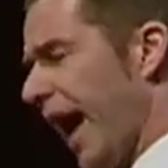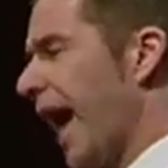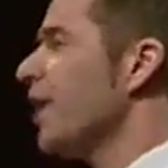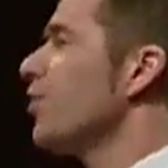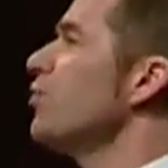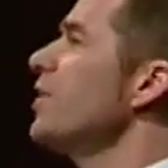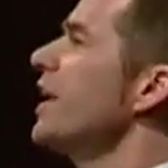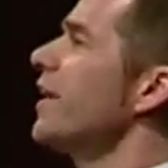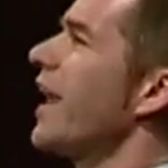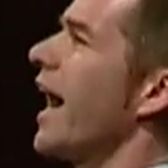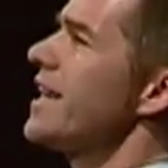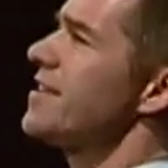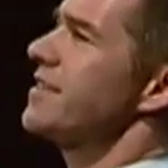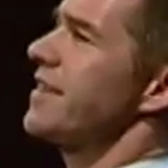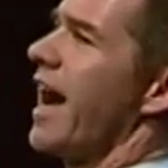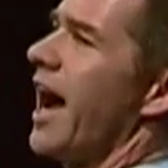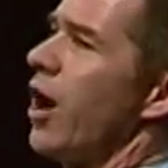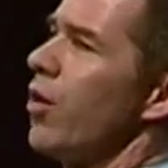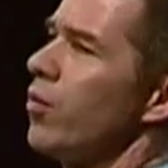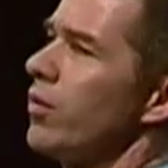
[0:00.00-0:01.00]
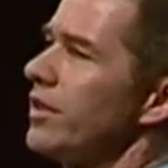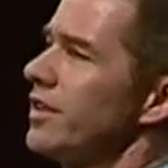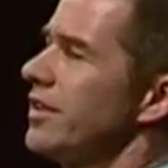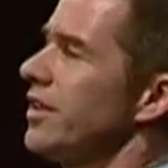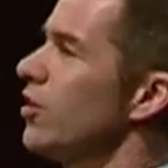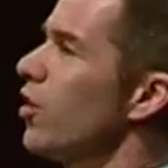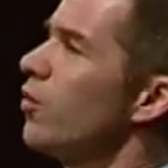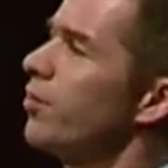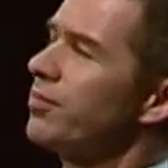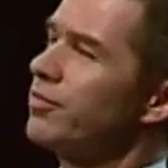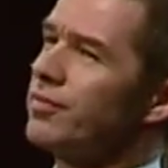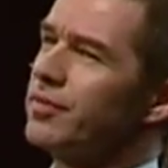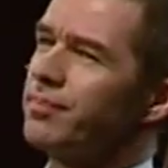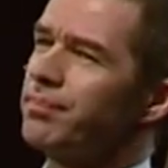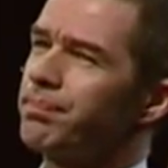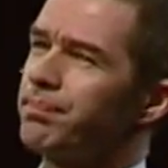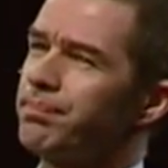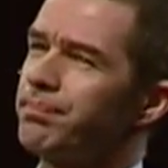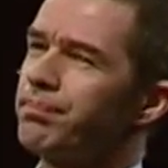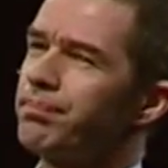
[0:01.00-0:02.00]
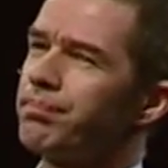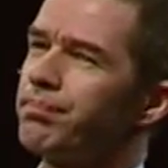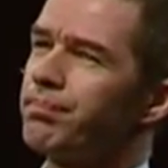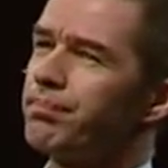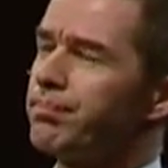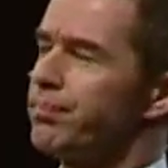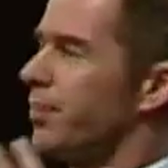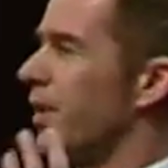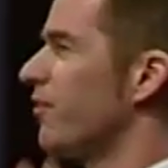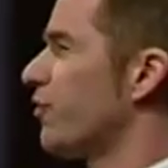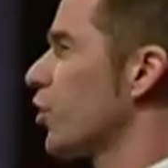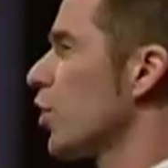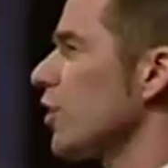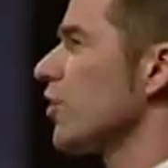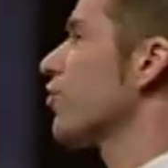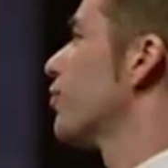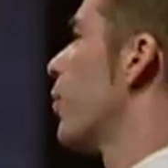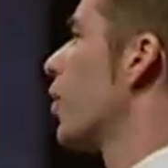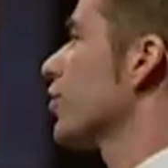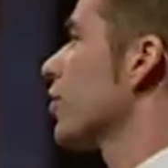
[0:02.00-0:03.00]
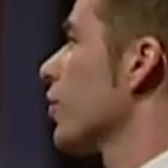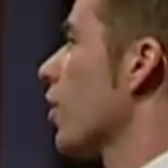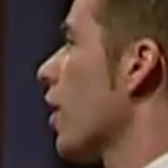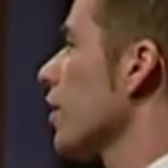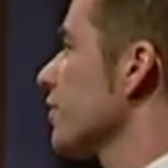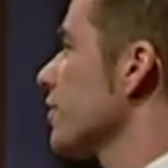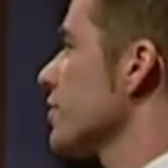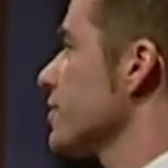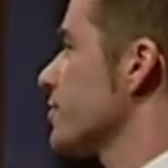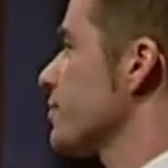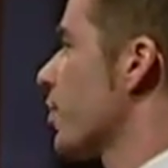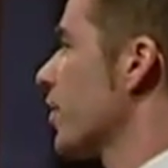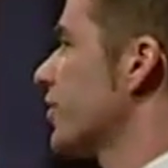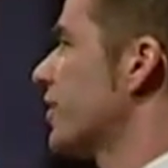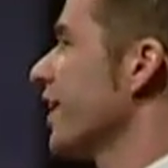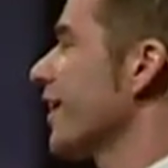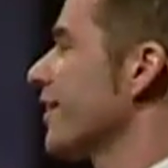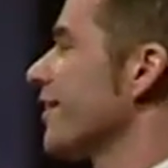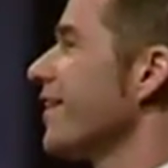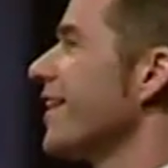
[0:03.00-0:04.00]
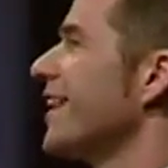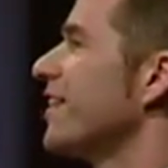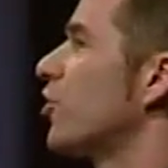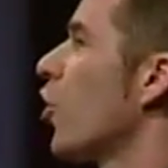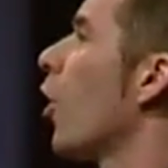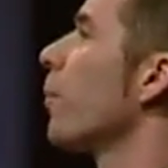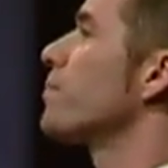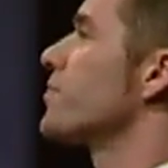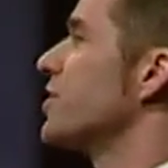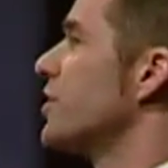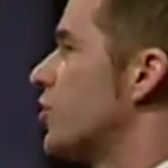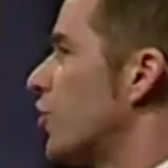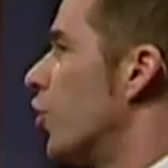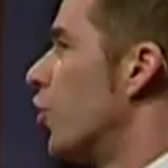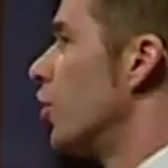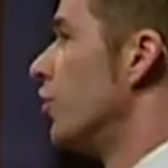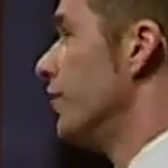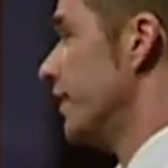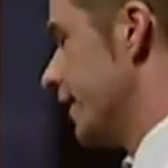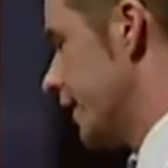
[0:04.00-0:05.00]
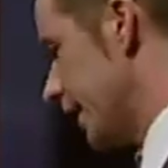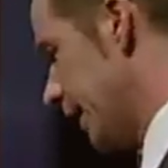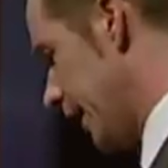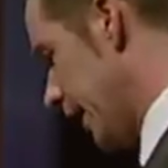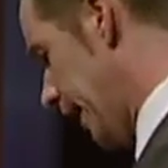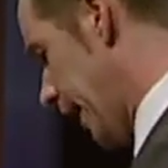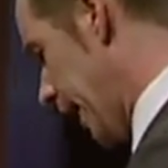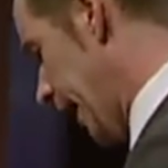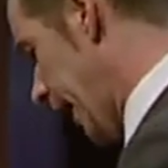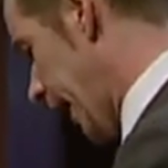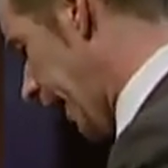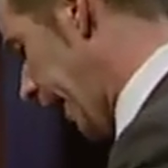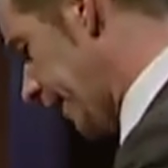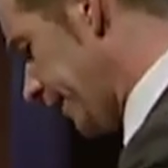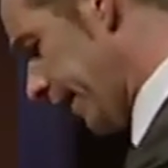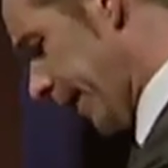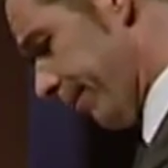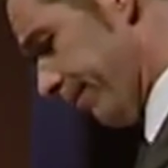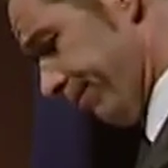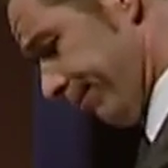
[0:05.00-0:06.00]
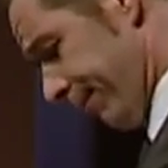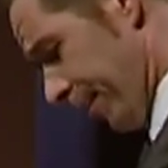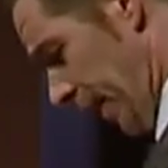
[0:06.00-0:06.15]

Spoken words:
I realized how, the world of modern art is particularly topsy-turvy. And